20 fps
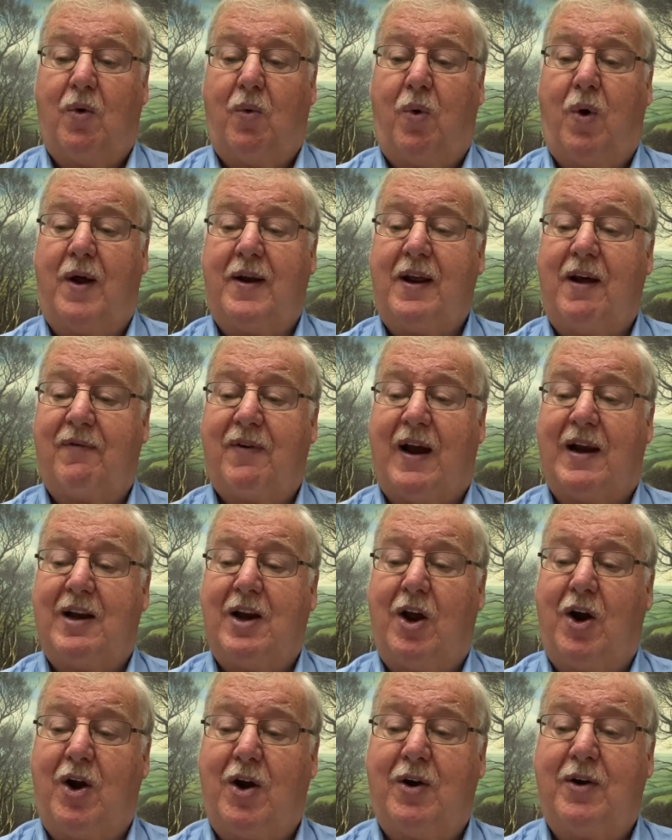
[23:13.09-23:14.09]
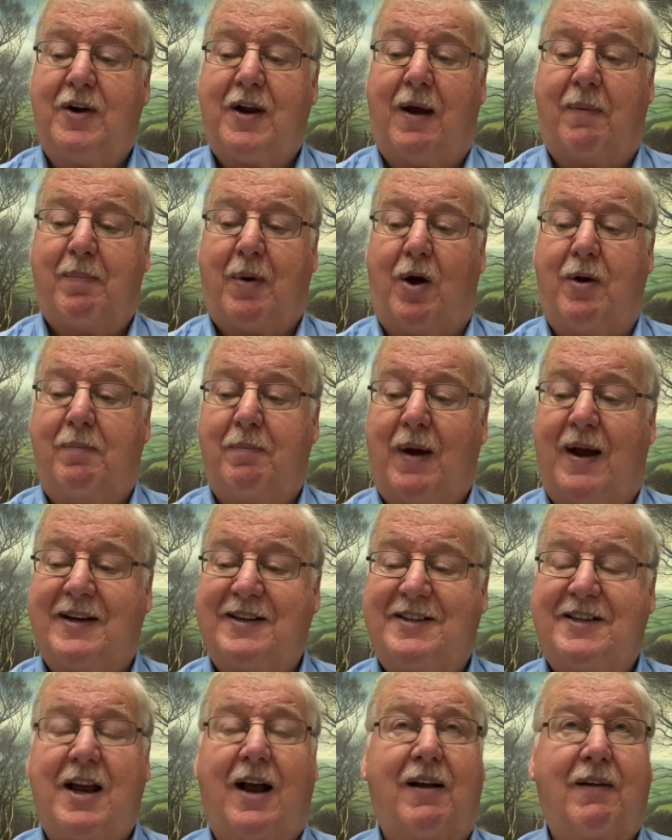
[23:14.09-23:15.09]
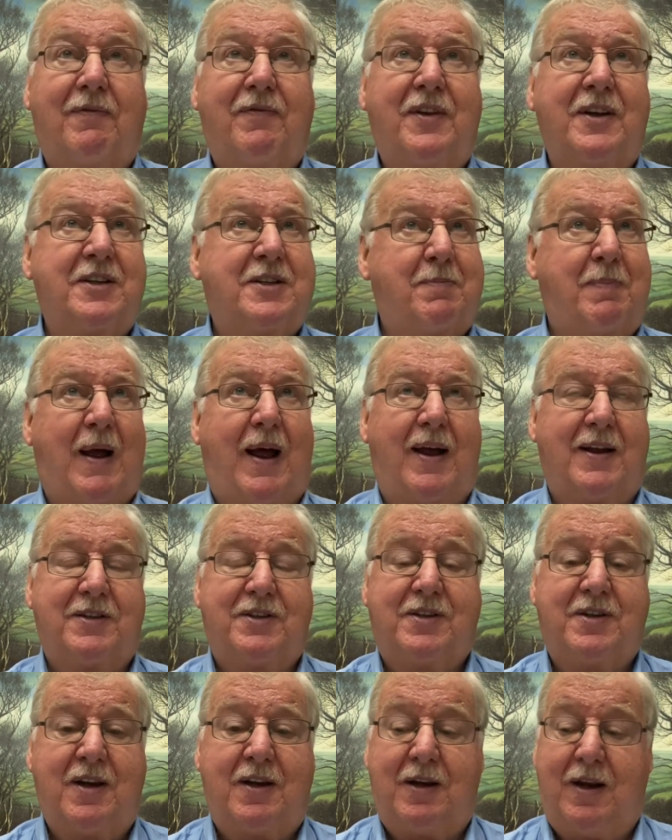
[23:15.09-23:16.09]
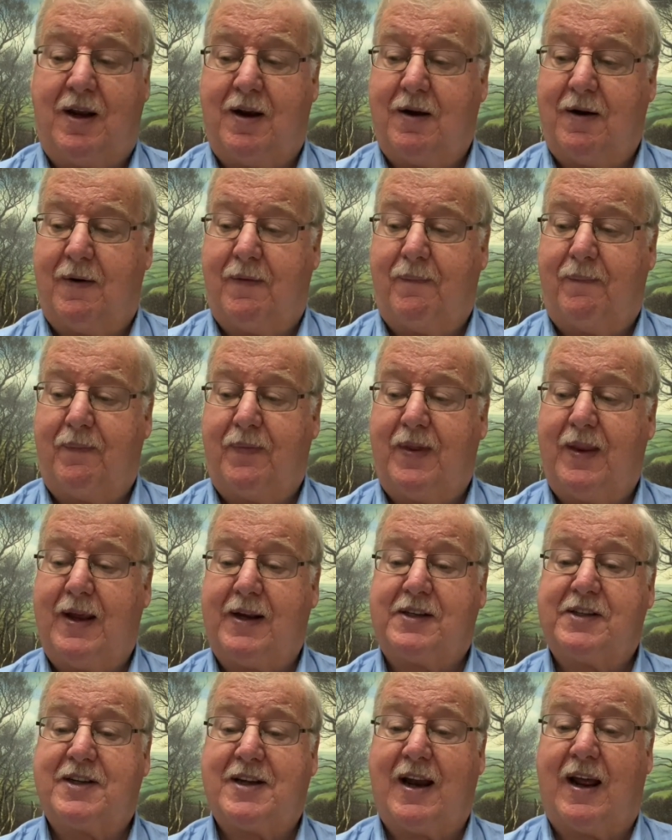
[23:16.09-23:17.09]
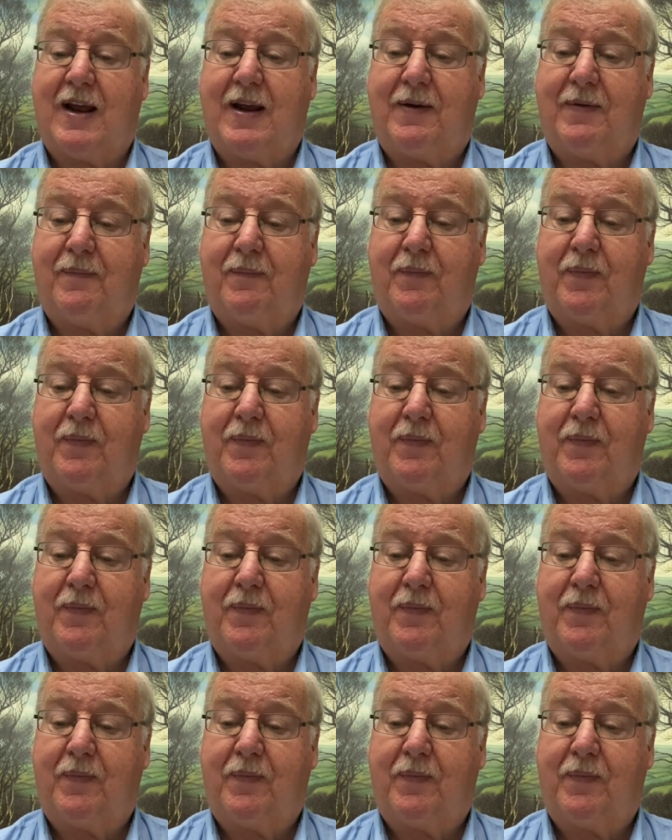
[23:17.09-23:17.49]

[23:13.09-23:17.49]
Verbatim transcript: what have I learned about myself this past year? Next slide.